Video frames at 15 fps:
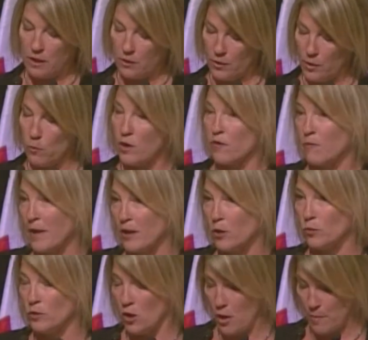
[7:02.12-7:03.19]
including one of
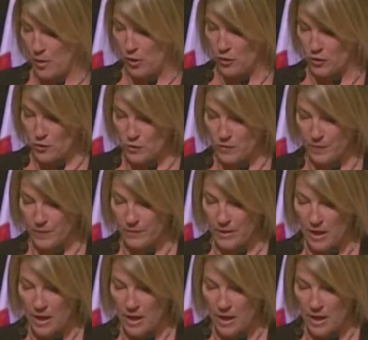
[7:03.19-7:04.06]
my own law partners,